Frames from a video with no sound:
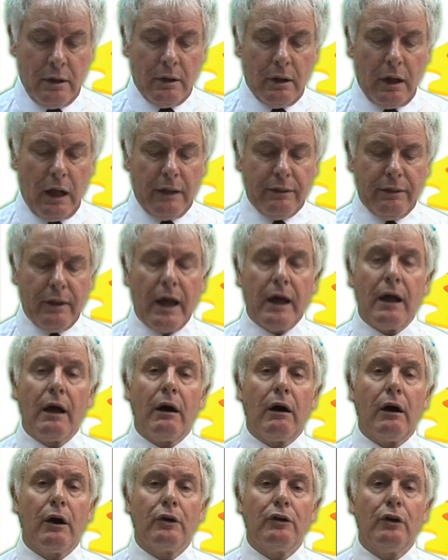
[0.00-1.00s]
and they
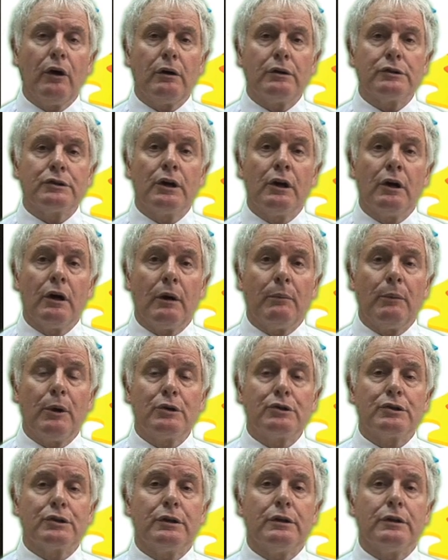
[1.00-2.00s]
are not
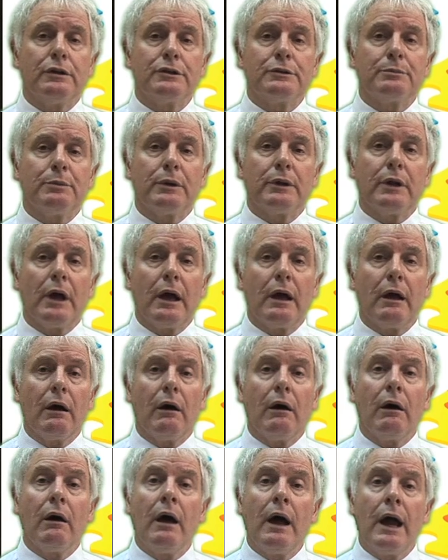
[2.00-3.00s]
homogeneous, but they
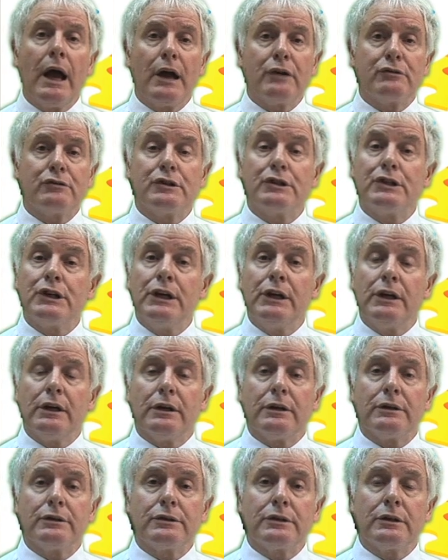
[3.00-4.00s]
are
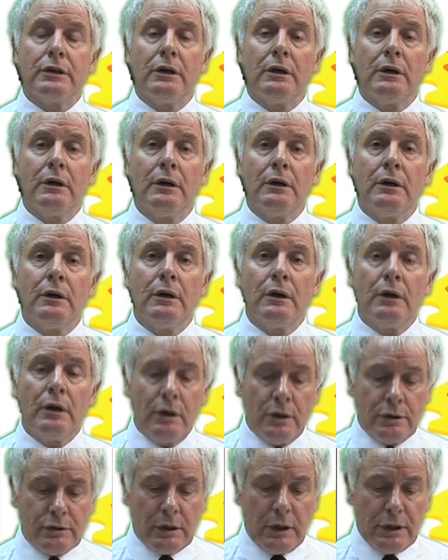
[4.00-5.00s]
heterogeneous.
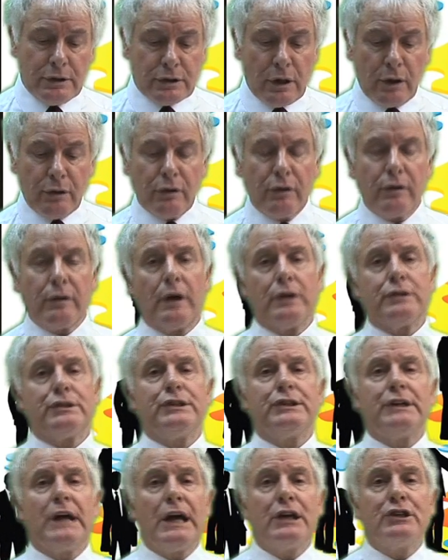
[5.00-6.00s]
So let's go through those.
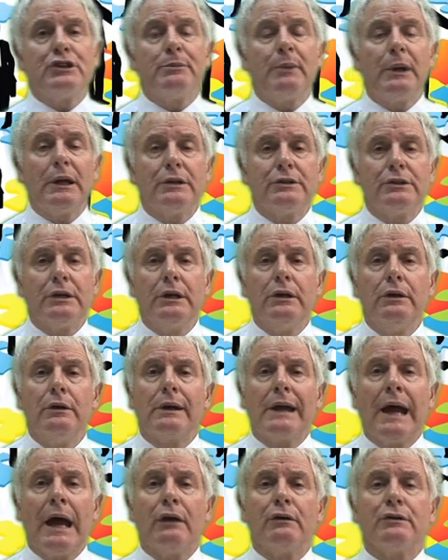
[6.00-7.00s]
Intangibility, you
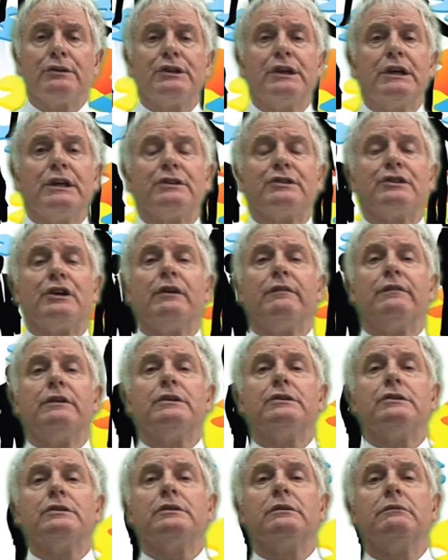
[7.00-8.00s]
cannot see a
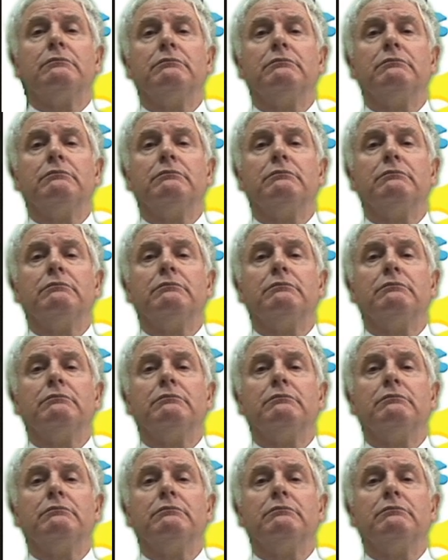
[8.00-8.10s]
service.